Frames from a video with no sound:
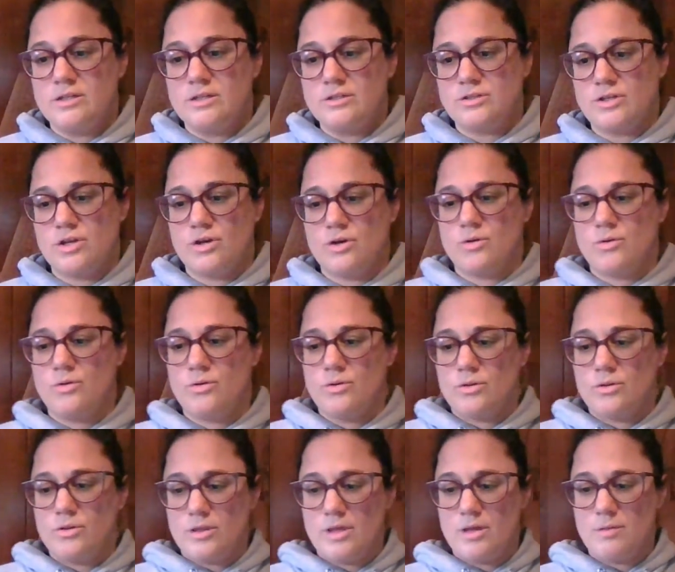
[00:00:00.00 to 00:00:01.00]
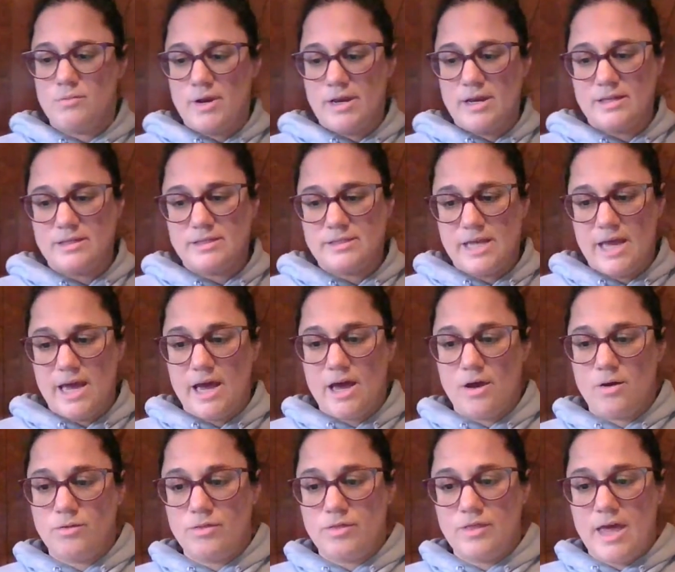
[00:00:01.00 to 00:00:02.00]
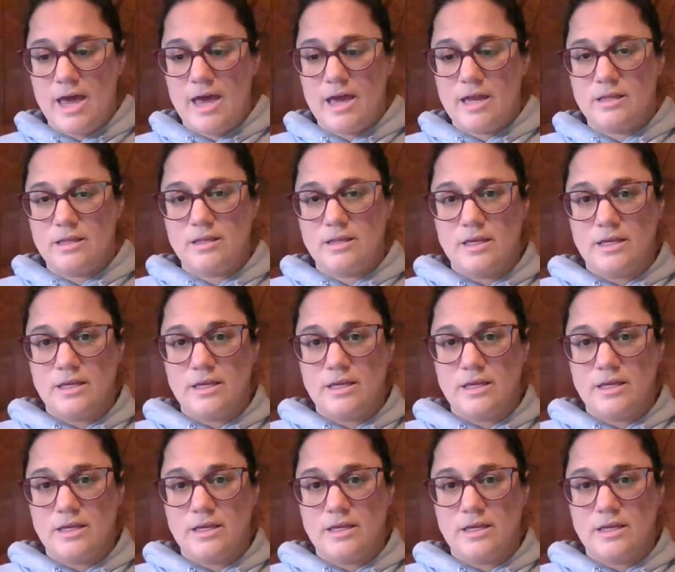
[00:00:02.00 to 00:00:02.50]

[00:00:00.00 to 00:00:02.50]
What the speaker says: So they break it down that